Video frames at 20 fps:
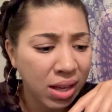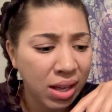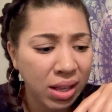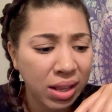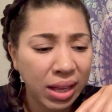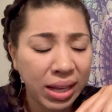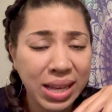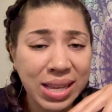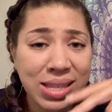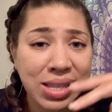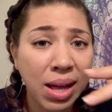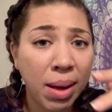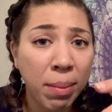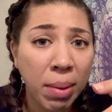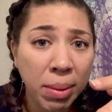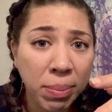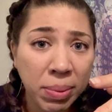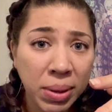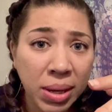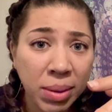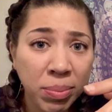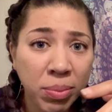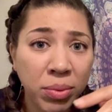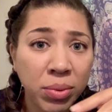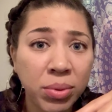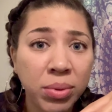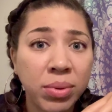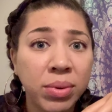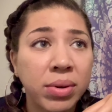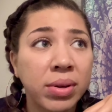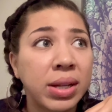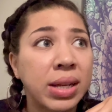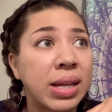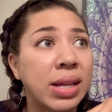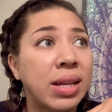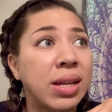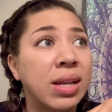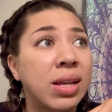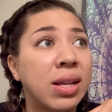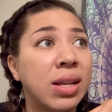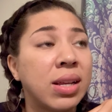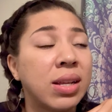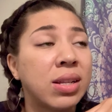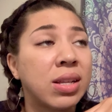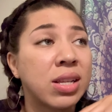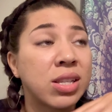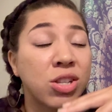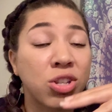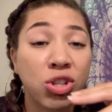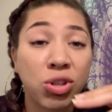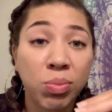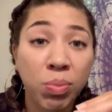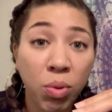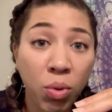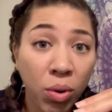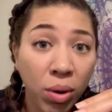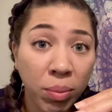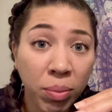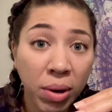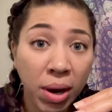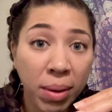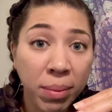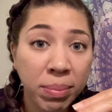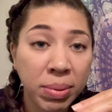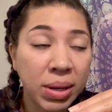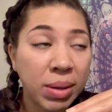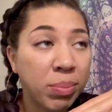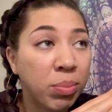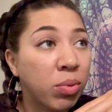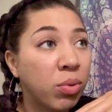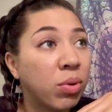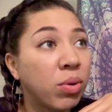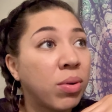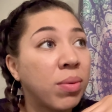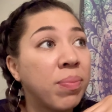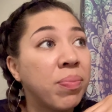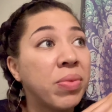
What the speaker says: Like, he's not my people. He doesn't support brown people.